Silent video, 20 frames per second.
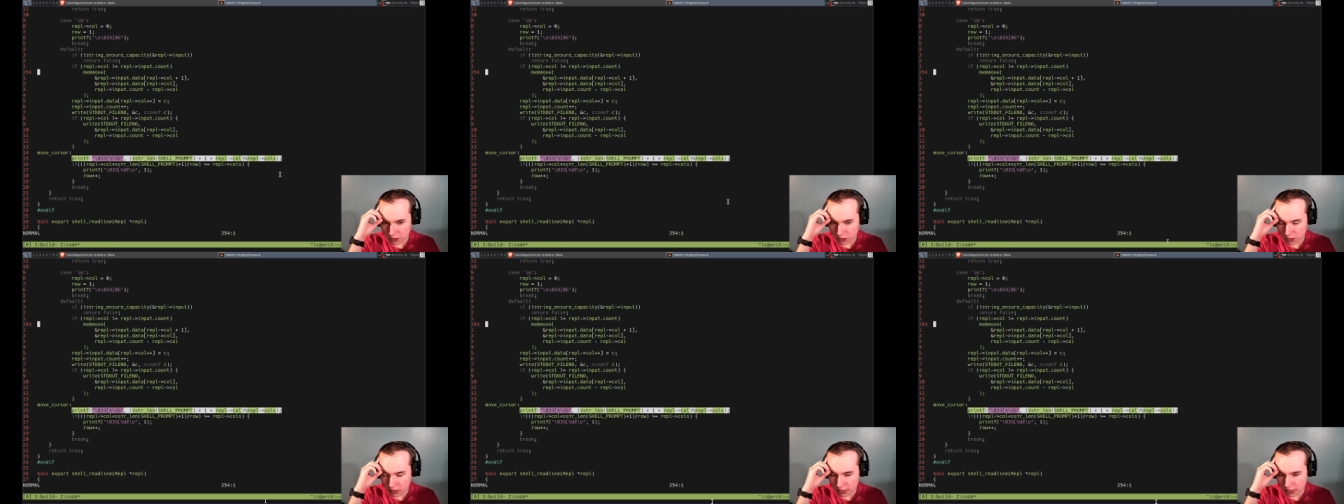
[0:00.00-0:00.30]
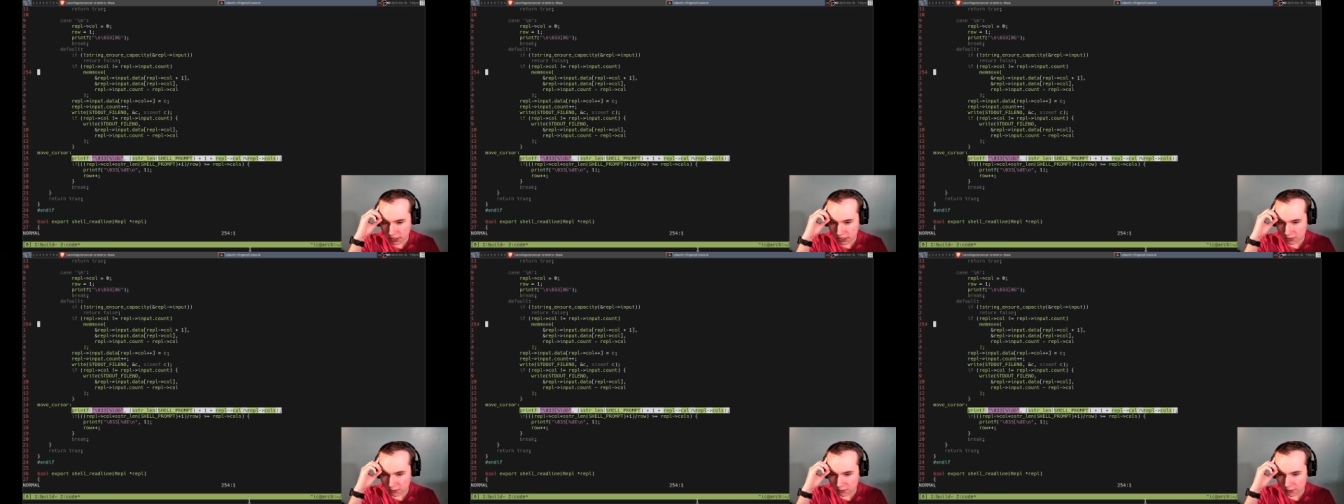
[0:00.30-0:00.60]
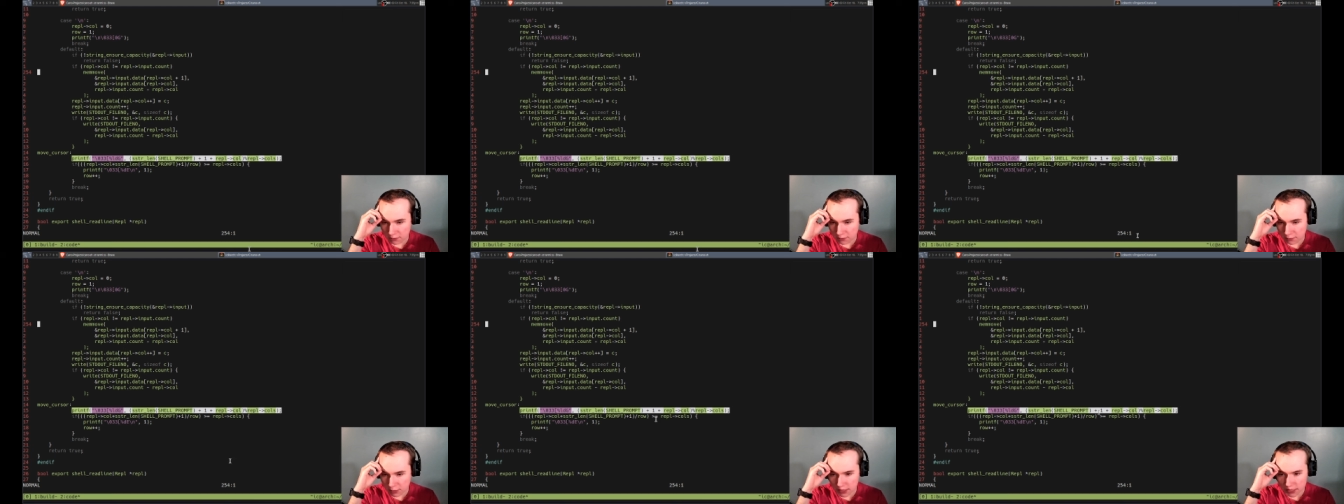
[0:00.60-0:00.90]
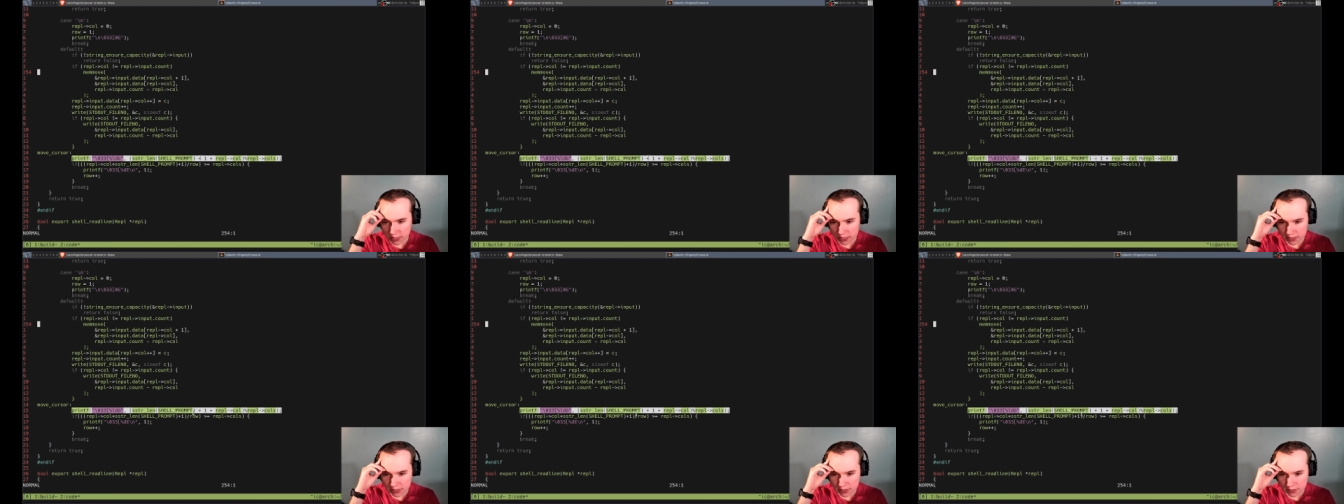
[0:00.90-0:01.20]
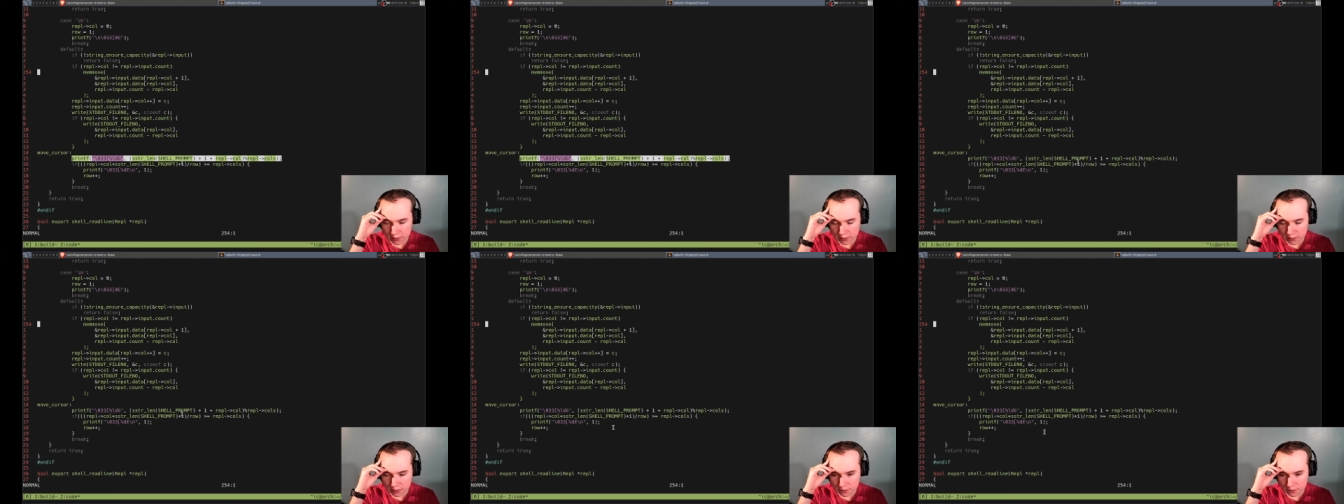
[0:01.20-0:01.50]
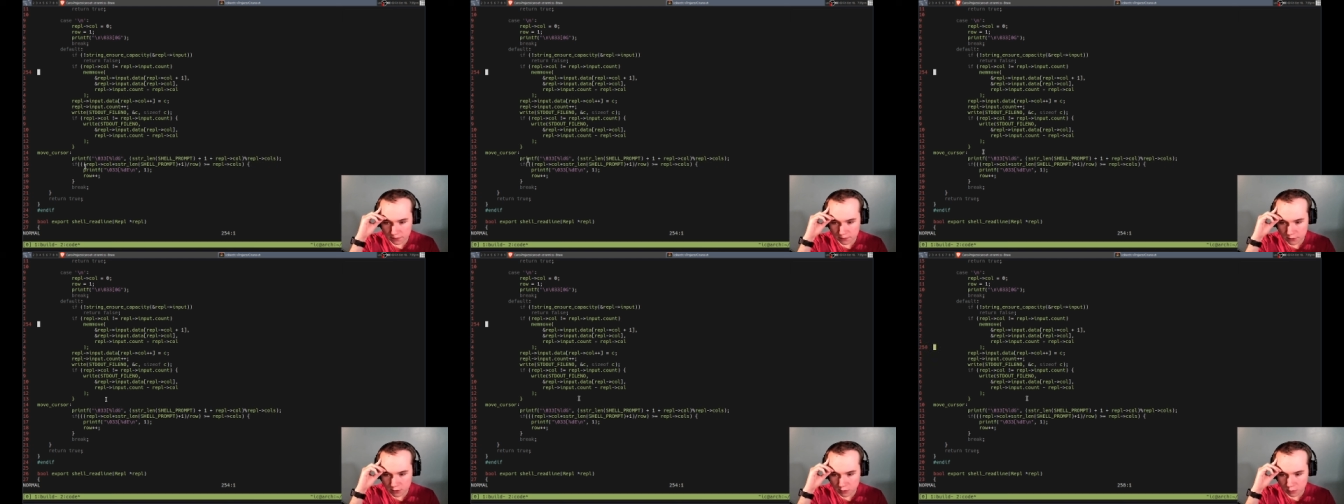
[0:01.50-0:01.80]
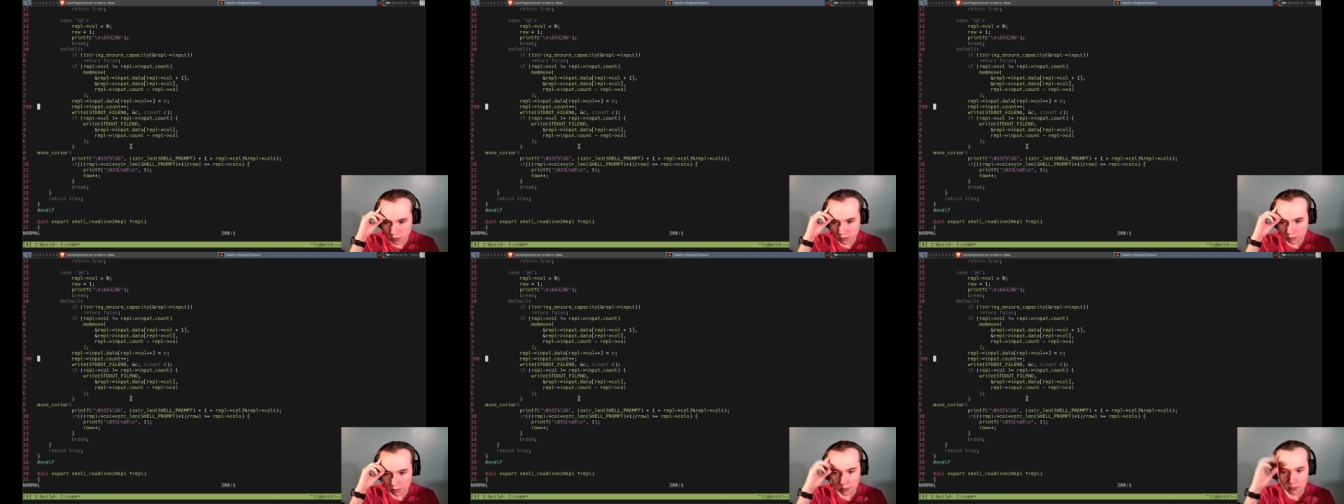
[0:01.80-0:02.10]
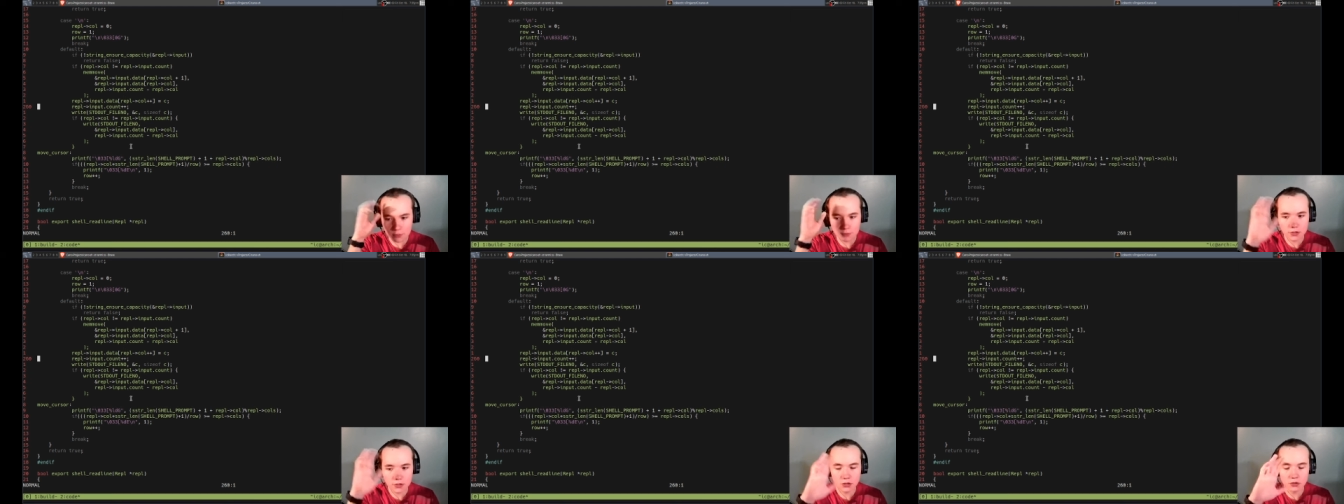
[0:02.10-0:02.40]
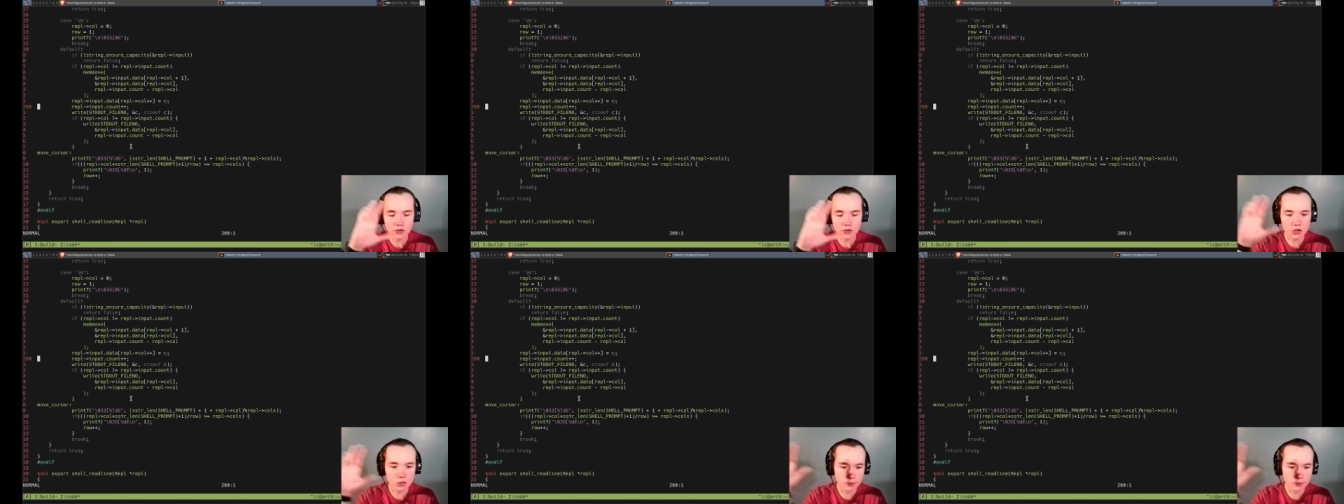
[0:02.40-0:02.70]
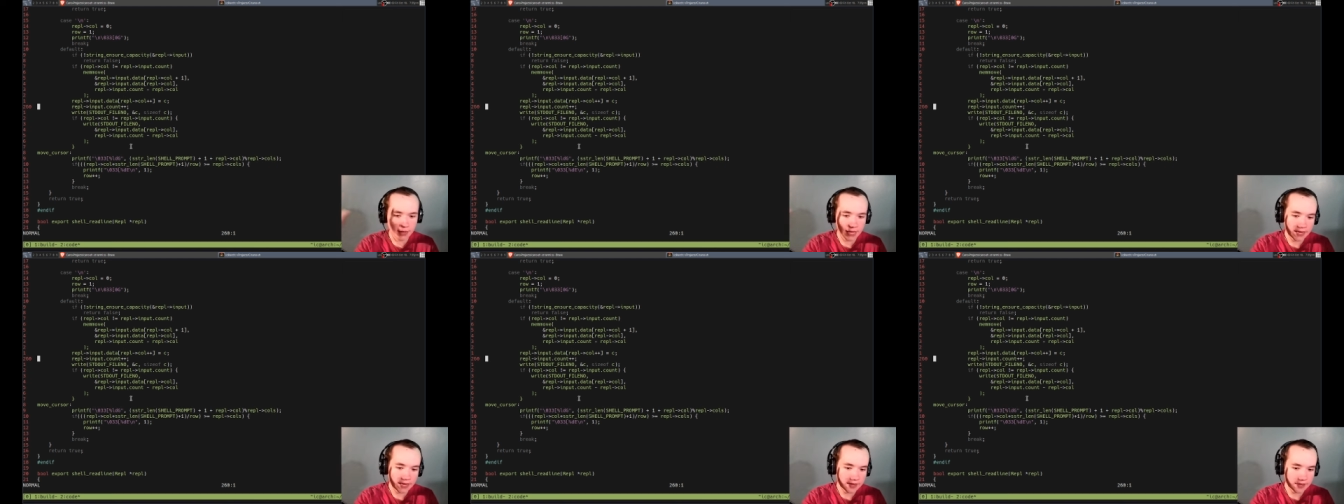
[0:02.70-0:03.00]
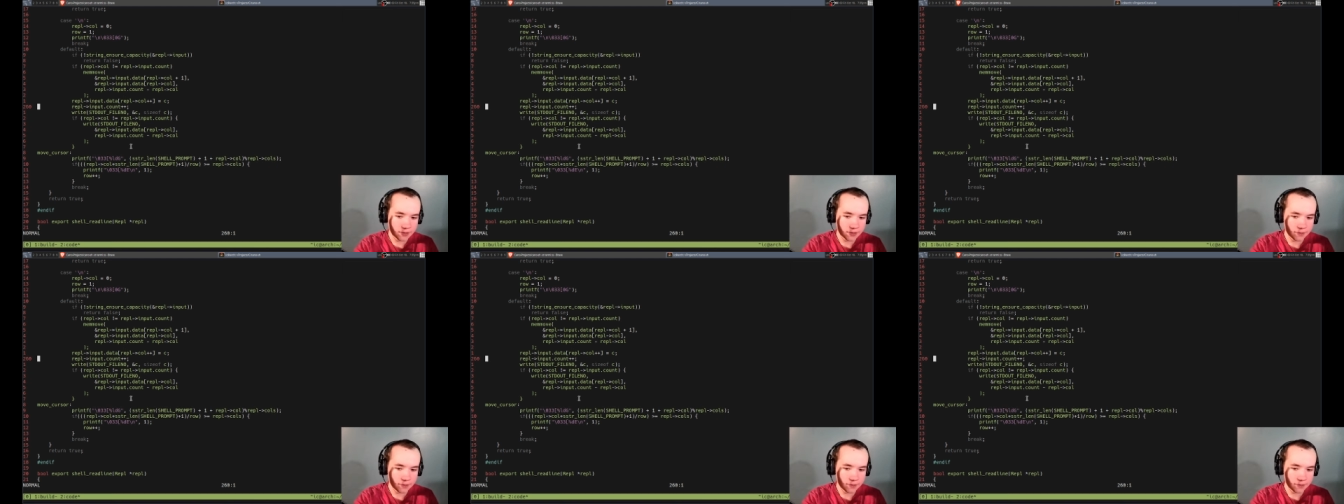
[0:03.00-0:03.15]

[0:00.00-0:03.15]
Because we write it. So what if we move the cursor back?